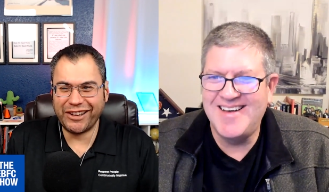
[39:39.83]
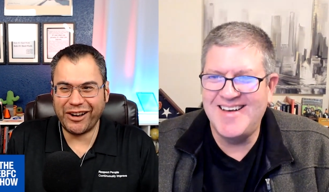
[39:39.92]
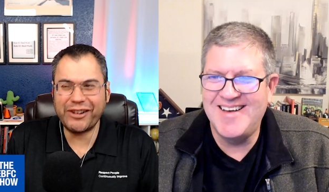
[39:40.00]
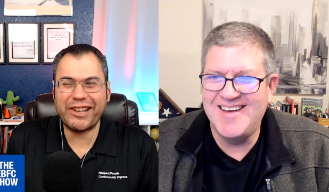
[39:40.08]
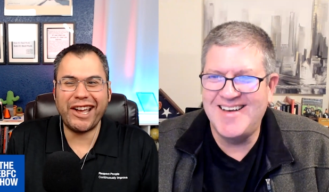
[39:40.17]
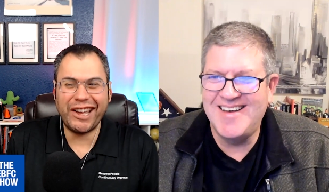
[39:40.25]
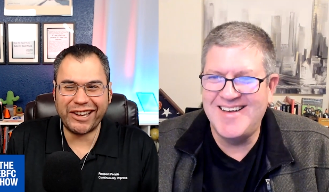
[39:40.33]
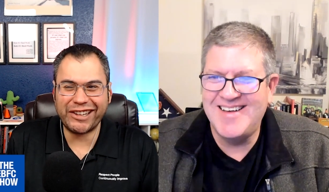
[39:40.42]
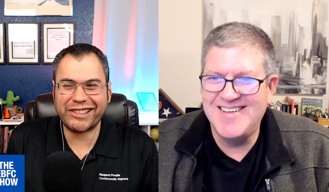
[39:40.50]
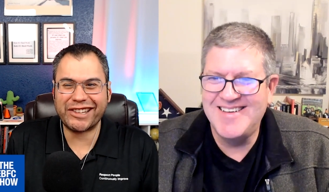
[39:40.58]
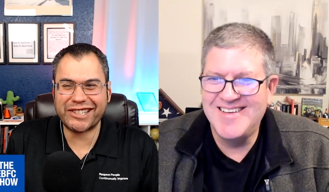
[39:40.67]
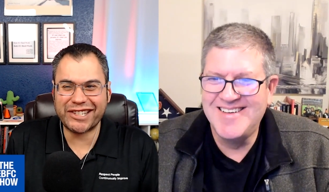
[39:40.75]
Speaker 1: okay,
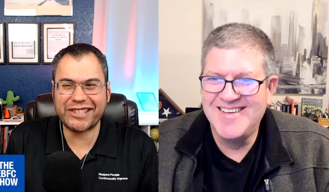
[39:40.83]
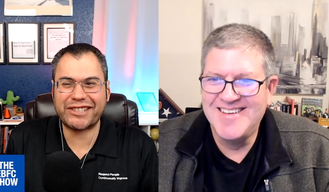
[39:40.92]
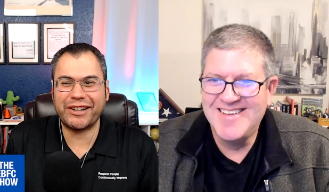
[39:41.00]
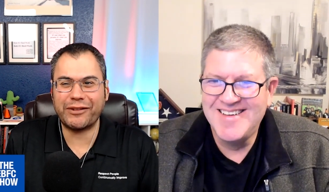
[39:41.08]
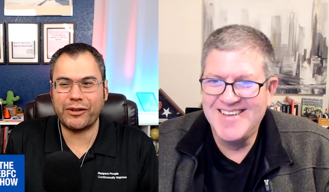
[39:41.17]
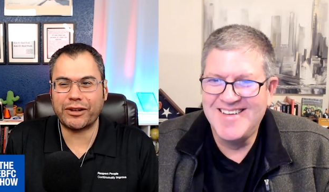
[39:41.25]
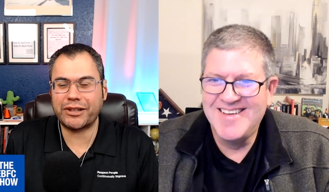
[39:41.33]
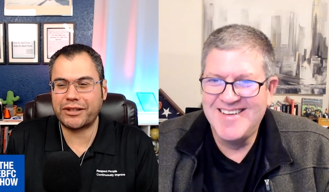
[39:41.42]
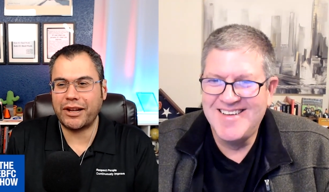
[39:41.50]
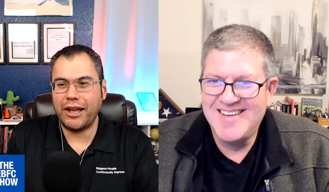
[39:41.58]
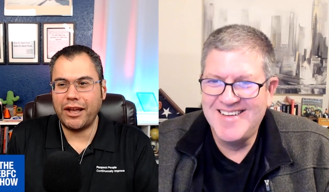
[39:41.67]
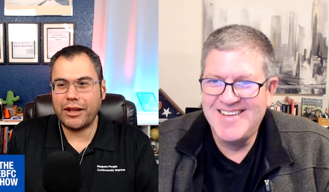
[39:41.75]
this is different because
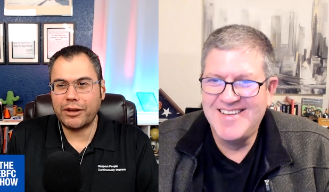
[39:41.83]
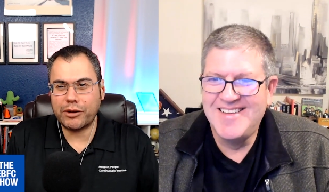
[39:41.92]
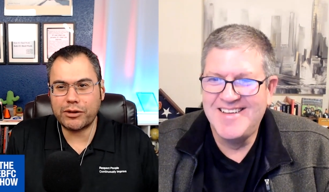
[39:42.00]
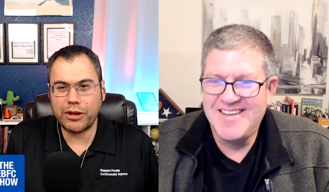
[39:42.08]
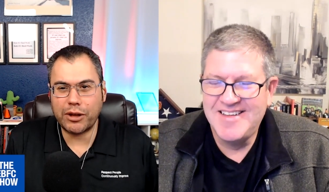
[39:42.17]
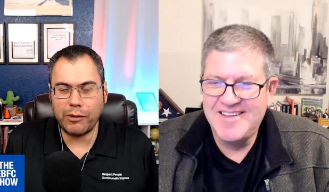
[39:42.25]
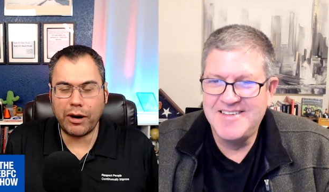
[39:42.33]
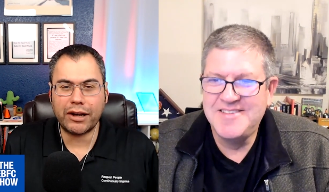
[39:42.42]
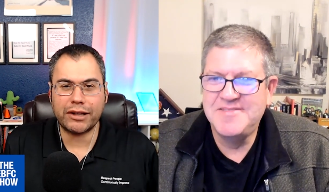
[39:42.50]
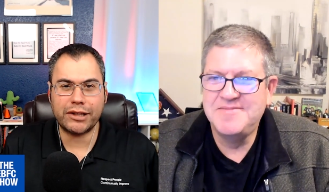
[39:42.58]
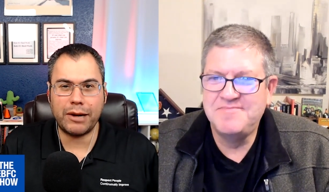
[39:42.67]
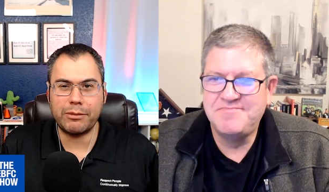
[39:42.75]
usually you walk a
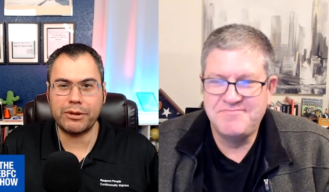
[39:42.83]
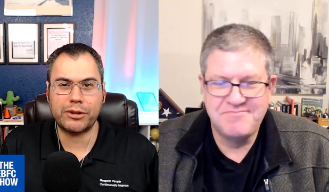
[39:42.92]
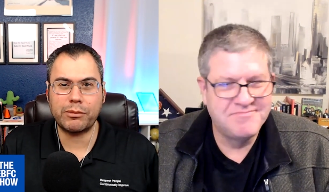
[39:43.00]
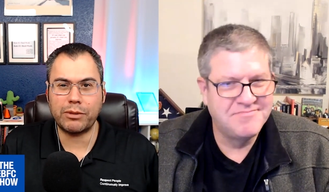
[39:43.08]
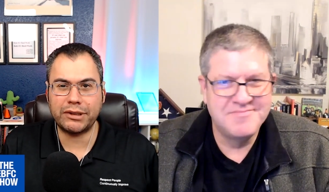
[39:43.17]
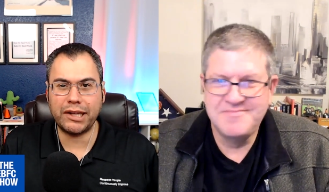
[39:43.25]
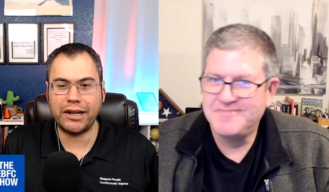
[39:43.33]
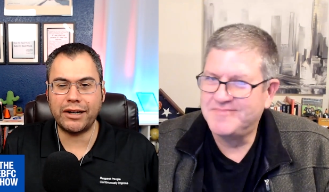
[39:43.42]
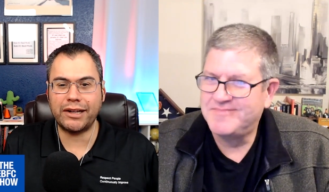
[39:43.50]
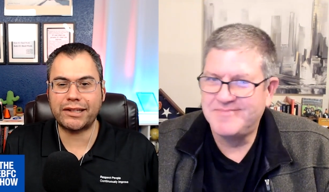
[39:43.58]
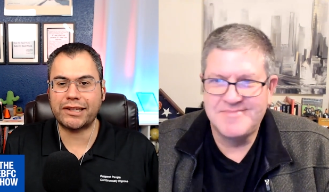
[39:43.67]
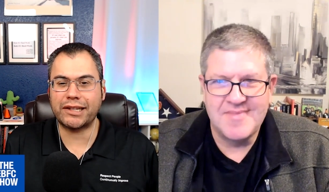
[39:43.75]
job with a superintendent, it's
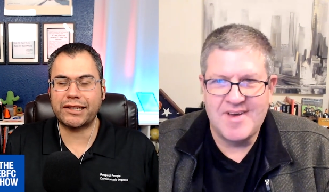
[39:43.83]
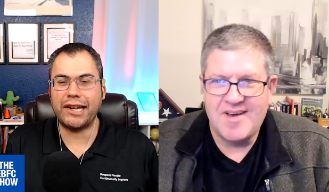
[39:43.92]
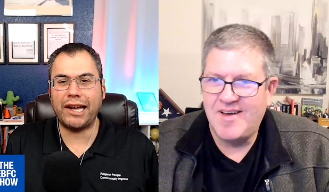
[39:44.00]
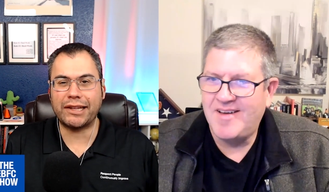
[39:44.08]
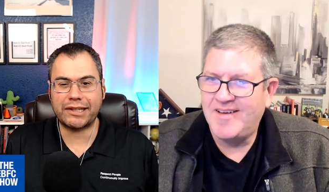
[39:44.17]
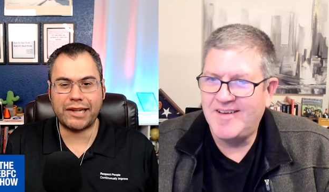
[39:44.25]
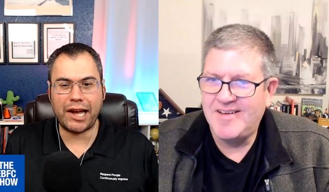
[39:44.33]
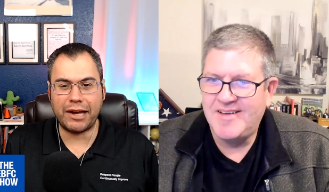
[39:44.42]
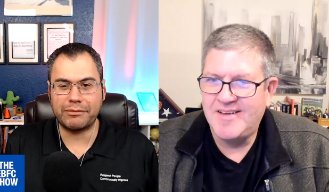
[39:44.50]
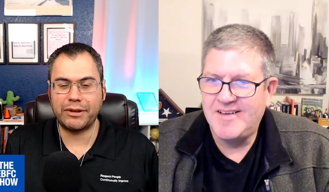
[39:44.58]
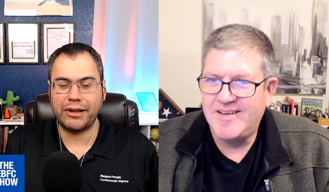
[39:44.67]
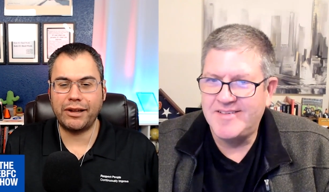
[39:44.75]
just nonstop
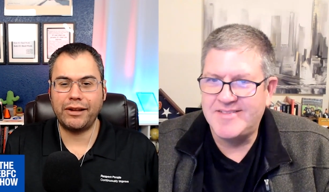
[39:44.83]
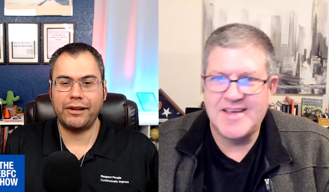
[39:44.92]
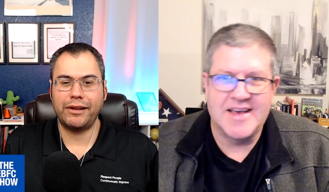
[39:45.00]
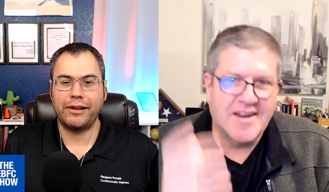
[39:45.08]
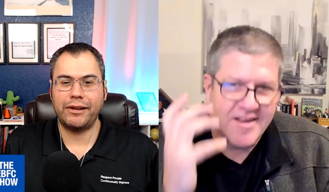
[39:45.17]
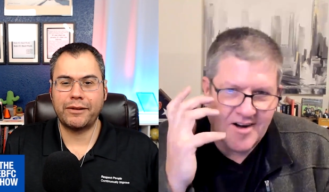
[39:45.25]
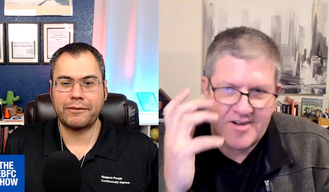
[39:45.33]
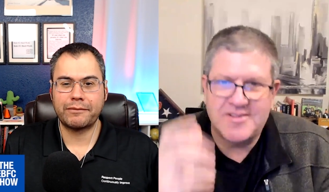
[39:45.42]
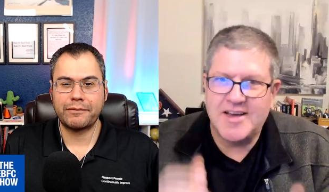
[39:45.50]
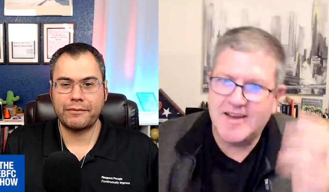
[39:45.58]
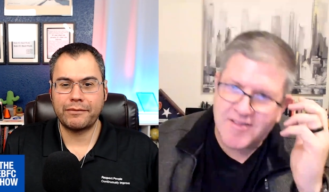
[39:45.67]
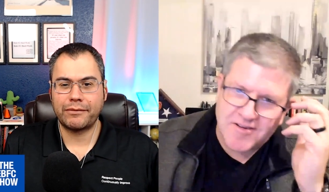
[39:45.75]
Speaker 2: taking a call, take
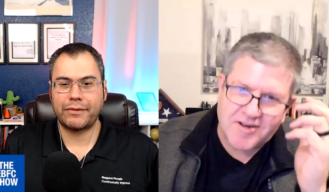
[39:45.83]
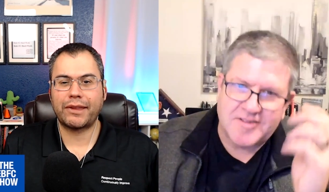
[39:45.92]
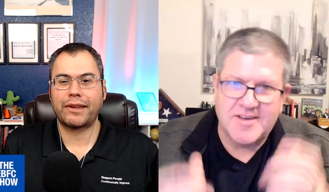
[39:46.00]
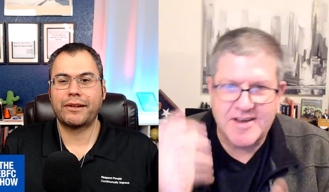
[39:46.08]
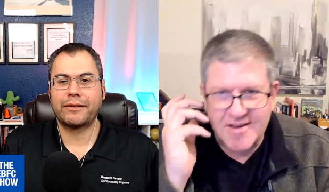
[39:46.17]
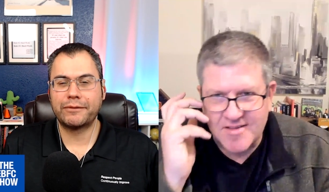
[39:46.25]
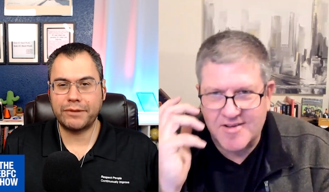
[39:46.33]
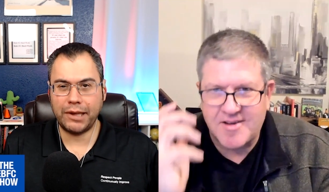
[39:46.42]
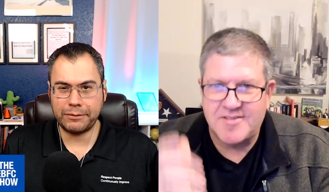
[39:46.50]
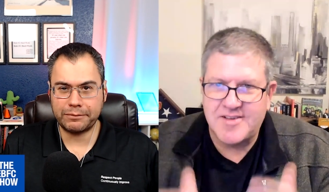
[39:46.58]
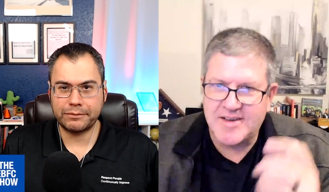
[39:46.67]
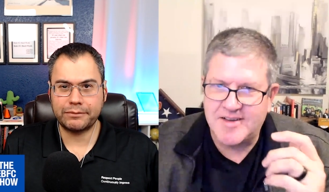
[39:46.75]
another call, take another yep. call,
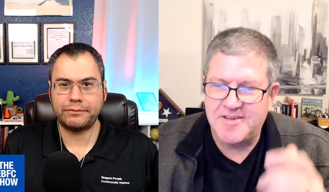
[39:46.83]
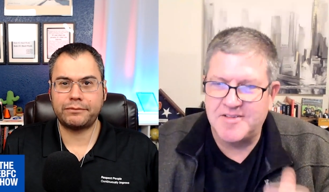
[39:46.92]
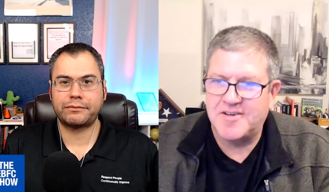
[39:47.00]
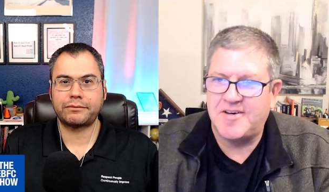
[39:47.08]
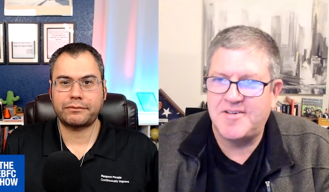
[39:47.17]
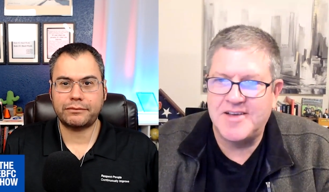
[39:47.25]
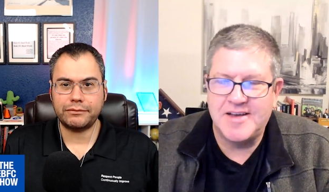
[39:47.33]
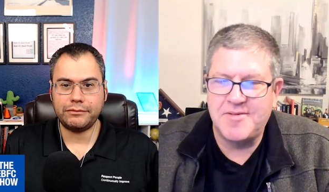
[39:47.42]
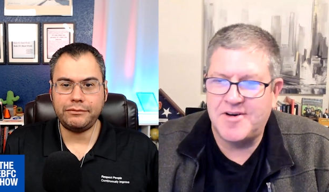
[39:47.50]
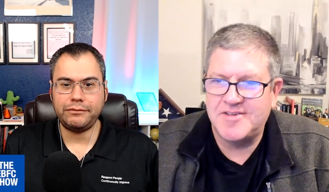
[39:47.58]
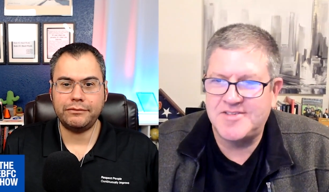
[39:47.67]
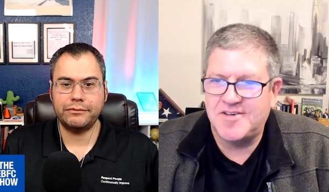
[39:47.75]
take another call. Yeah,
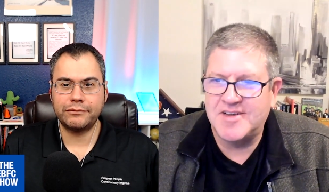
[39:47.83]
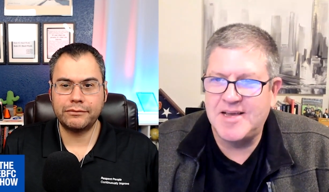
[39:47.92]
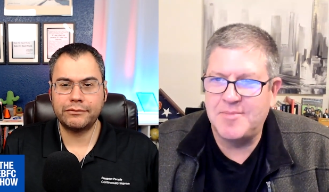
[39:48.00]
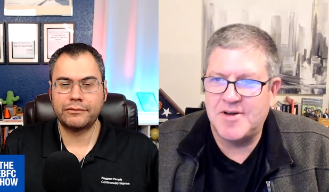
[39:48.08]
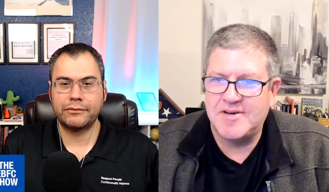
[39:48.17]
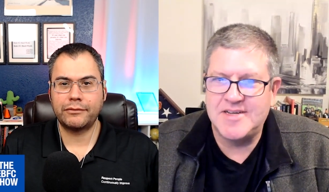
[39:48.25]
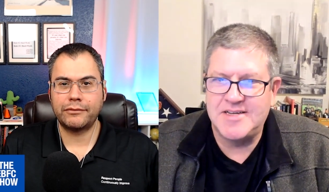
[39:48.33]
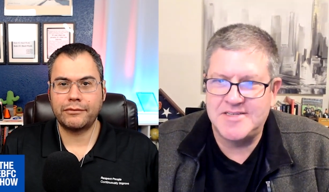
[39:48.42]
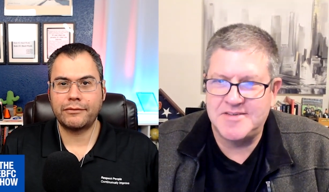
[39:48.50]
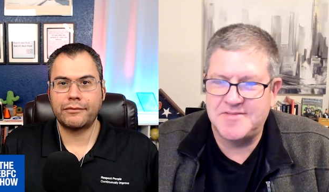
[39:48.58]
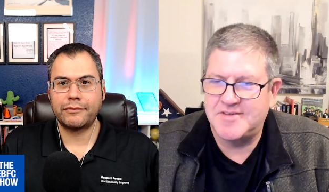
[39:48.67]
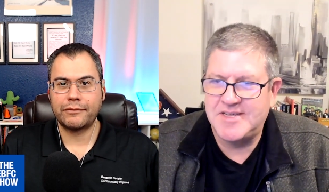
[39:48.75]
it's hard to keep their attention
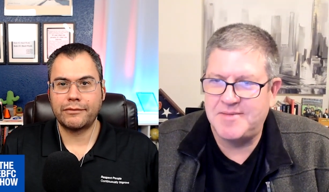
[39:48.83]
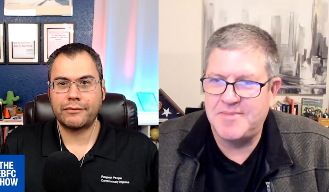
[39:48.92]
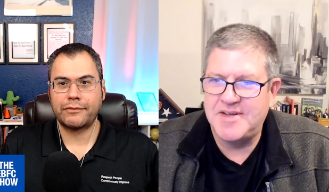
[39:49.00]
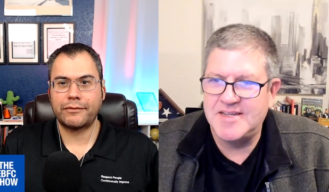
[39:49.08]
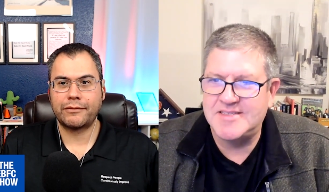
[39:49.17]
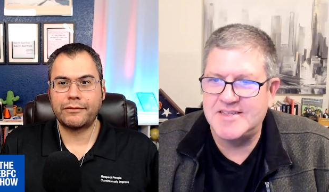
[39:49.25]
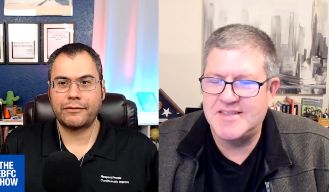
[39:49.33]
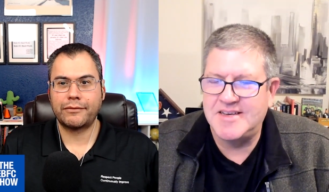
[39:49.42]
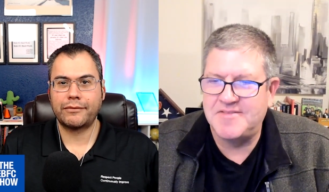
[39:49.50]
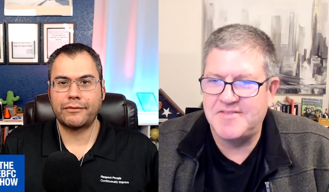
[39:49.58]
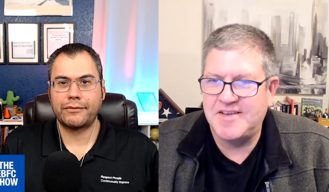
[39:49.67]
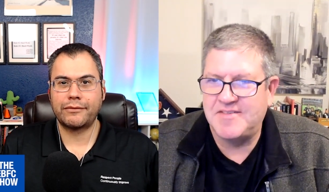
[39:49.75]
for ten minutes, if
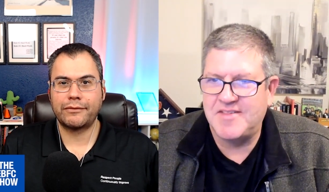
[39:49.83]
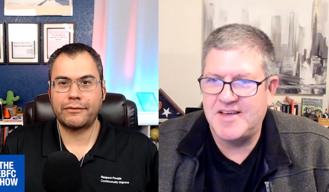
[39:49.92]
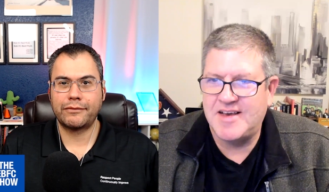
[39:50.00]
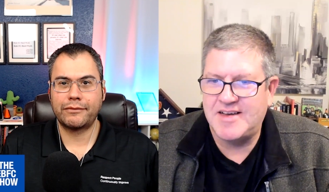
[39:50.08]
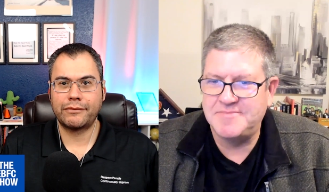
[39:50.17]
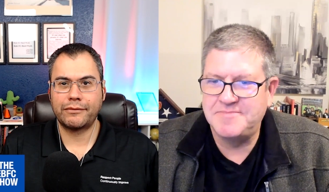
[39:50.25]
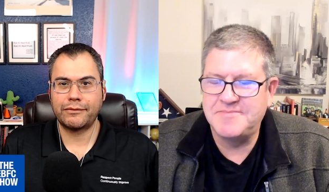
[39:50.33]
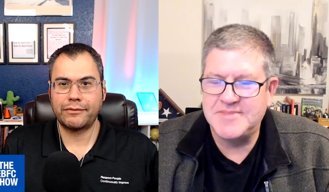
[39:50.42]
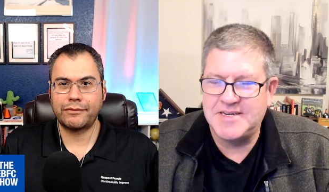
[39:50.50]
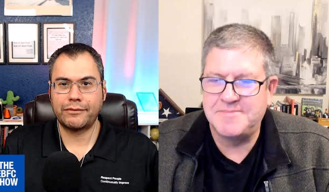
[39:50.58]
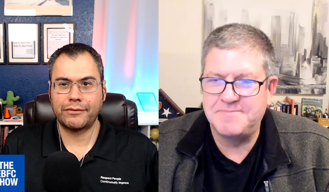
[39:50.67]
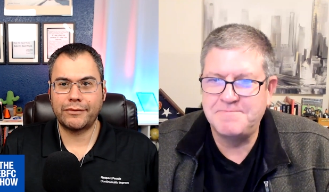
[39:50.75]
if, if that. Yeah,
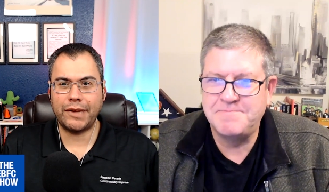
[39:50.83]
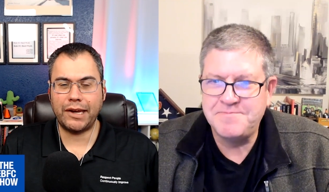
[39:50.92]
Speaker 1: yeah,